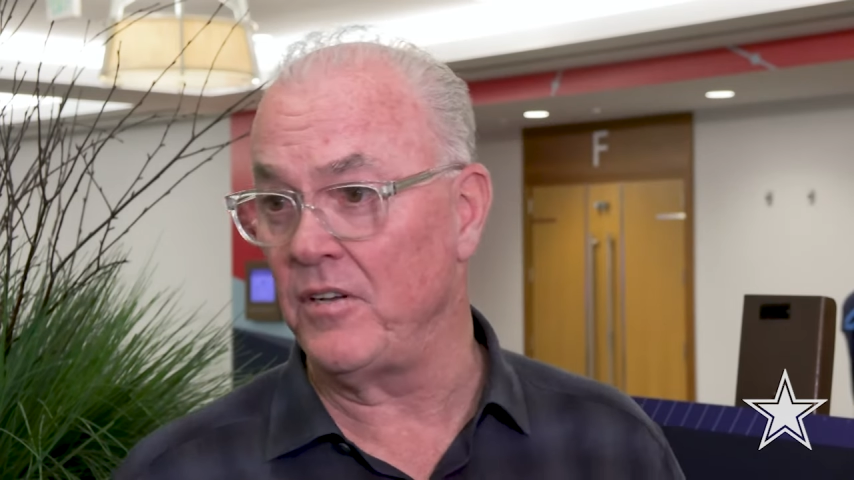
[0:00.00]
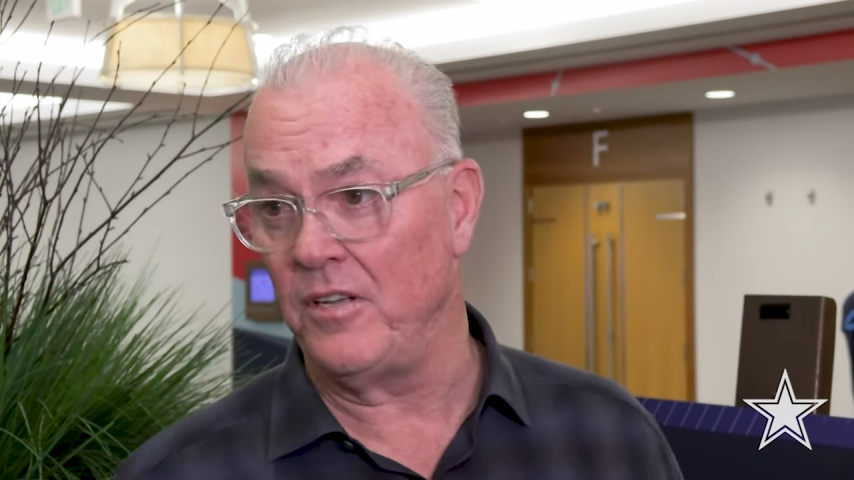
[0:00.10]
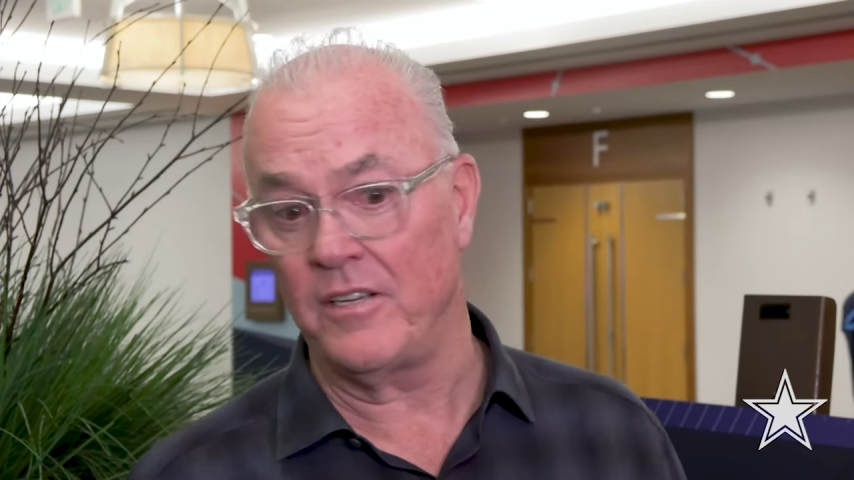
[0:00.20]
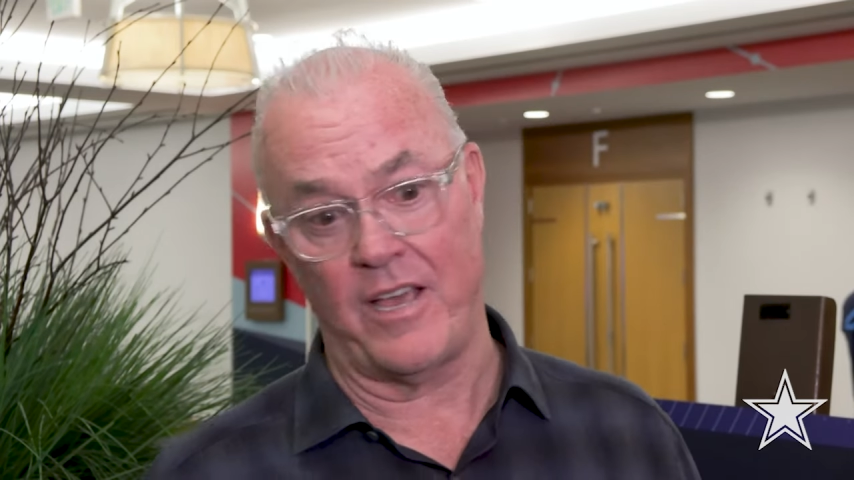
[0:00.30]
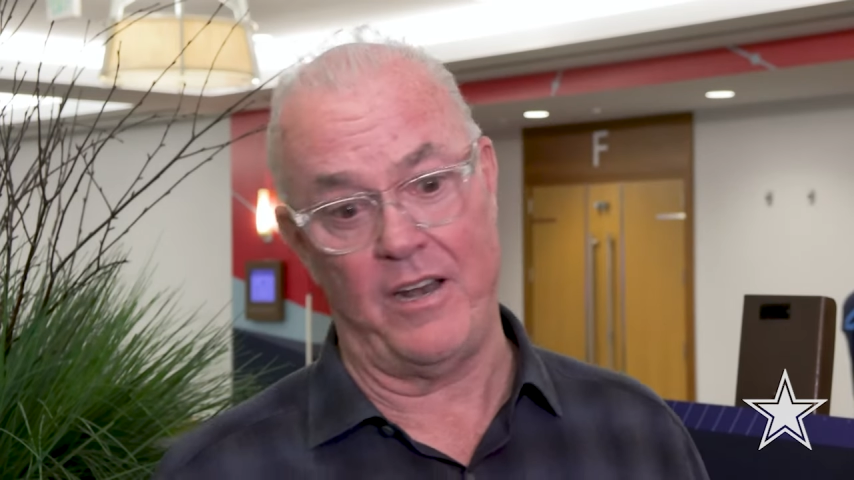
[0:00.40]
to
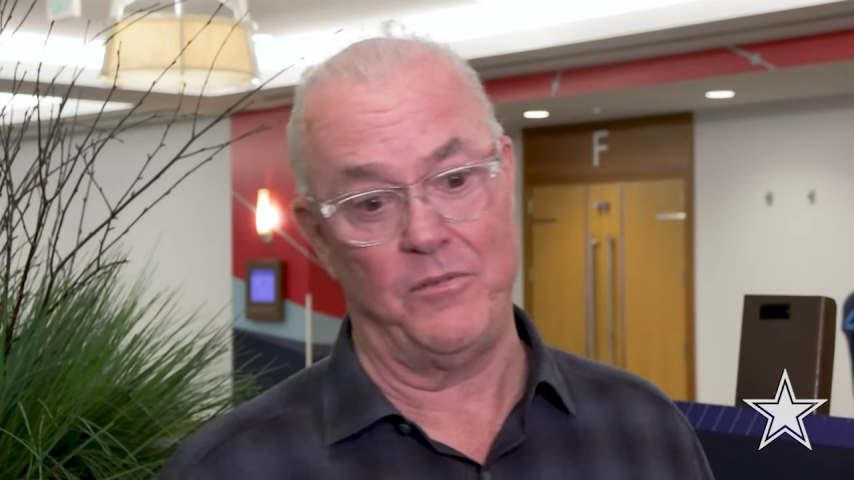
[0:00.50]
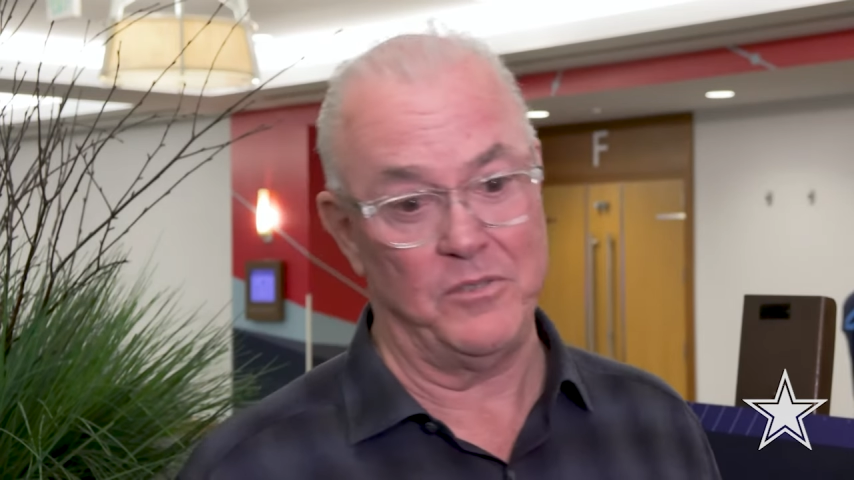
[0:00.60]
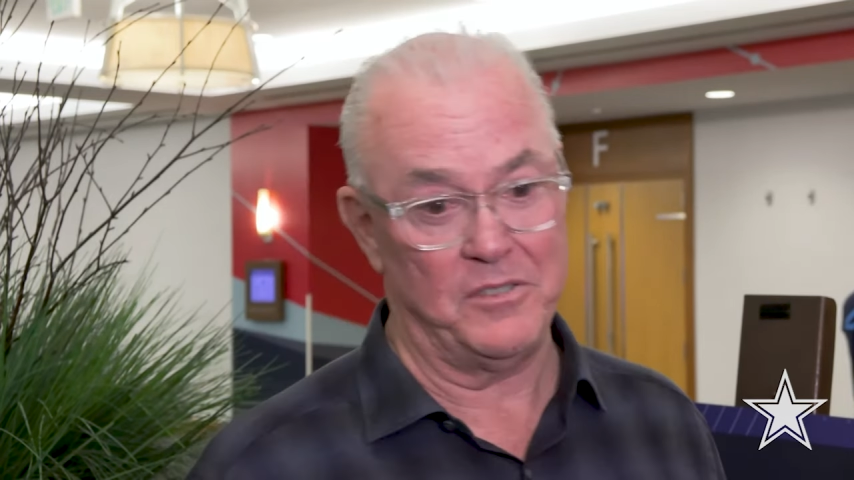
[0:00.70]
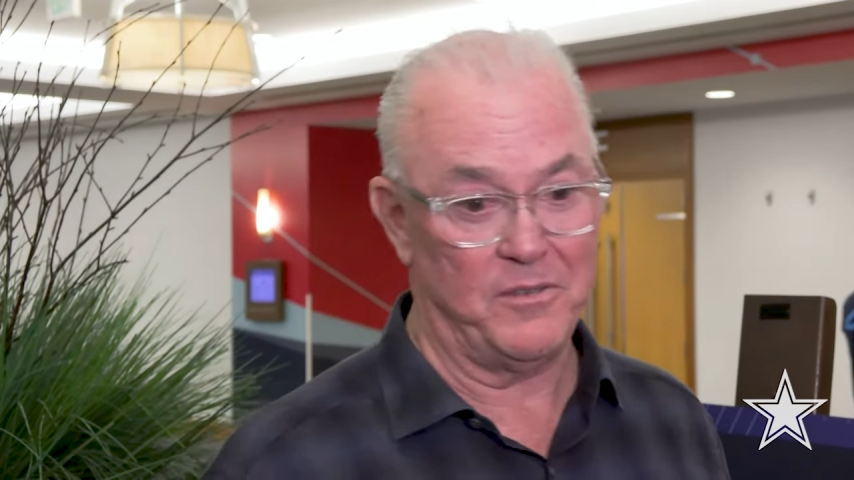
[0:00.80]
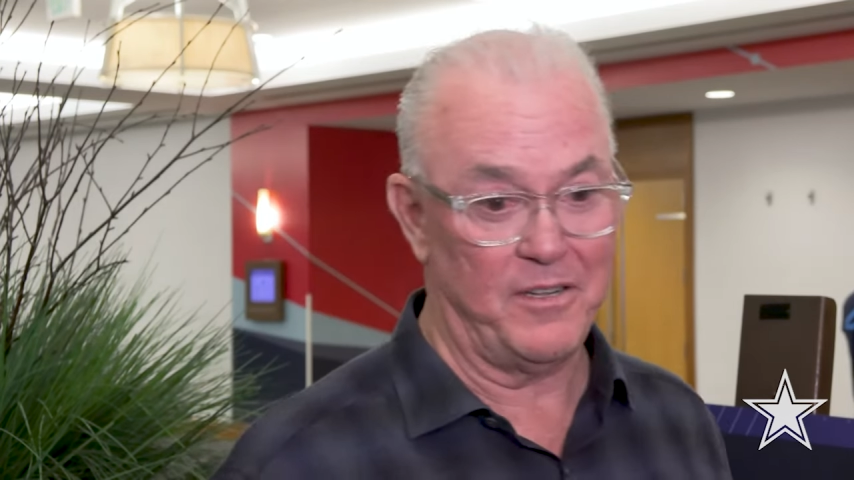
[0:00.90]
look at it.
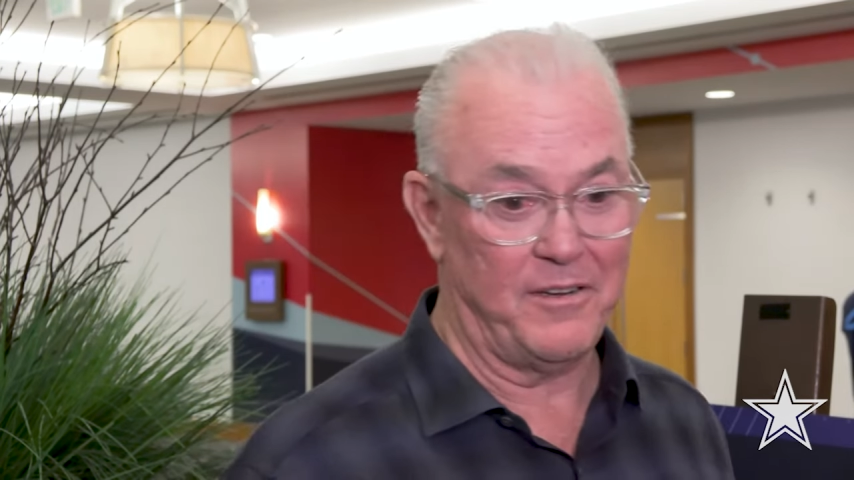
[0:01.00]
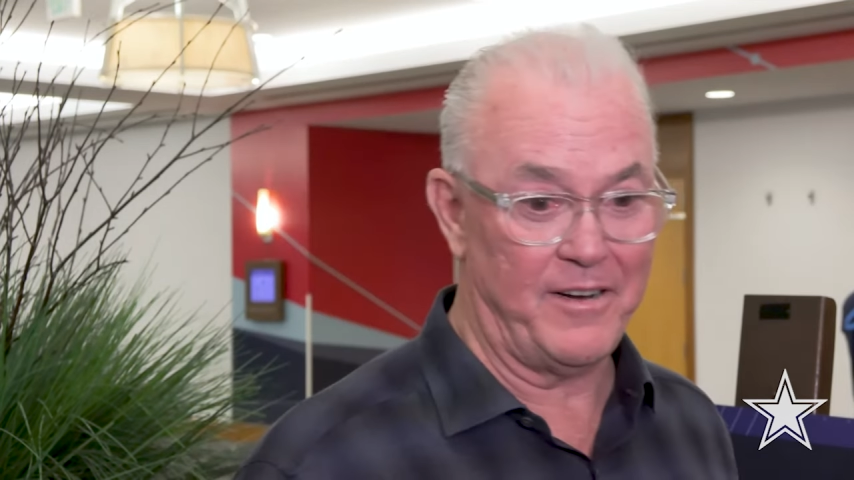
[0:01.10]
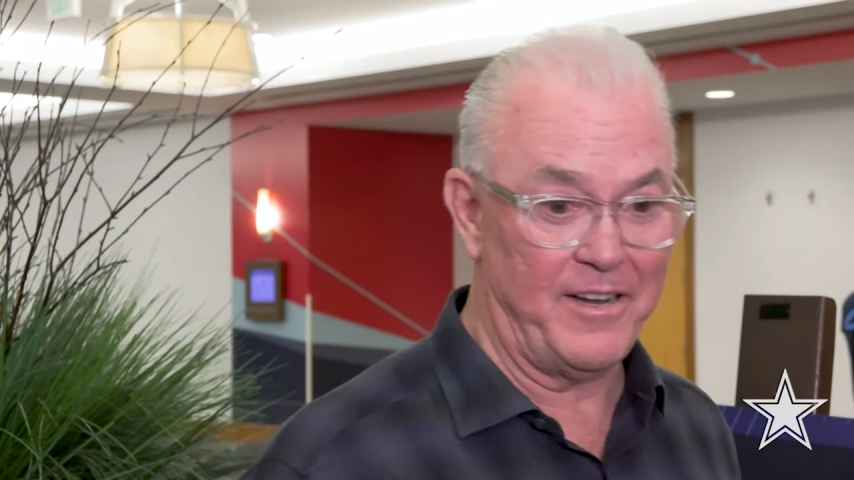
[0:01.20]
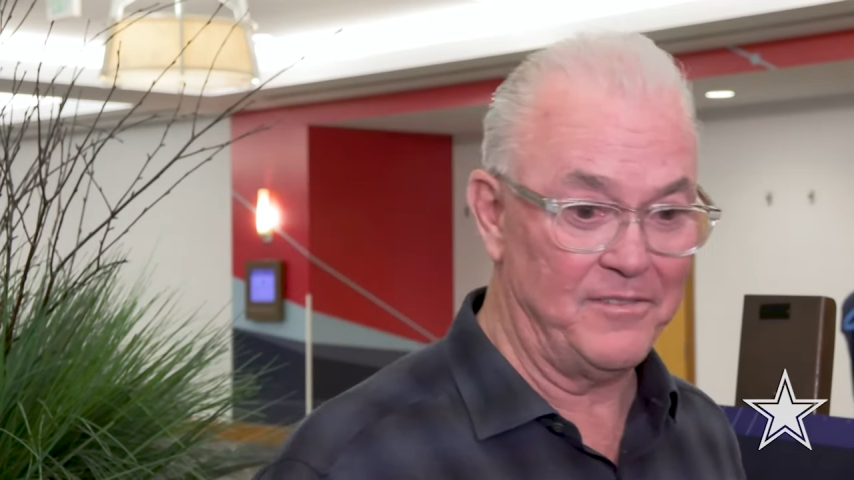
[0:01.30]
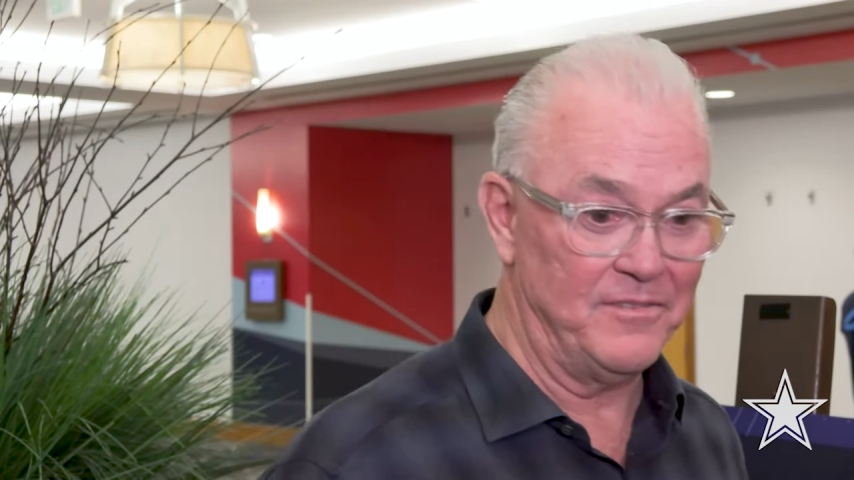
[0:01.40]
Would you rather
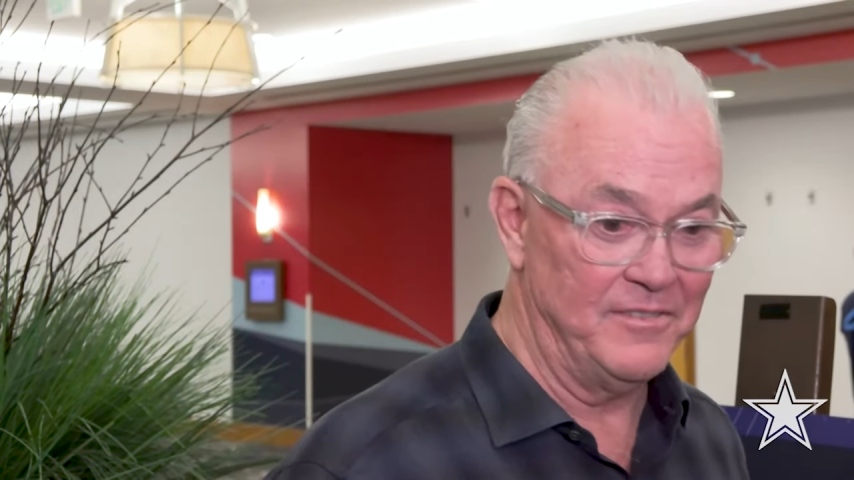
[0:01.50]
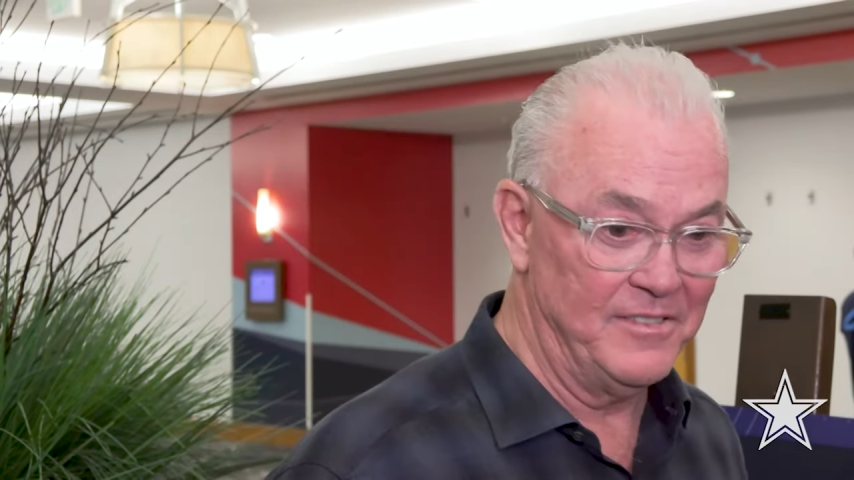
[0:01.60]
have,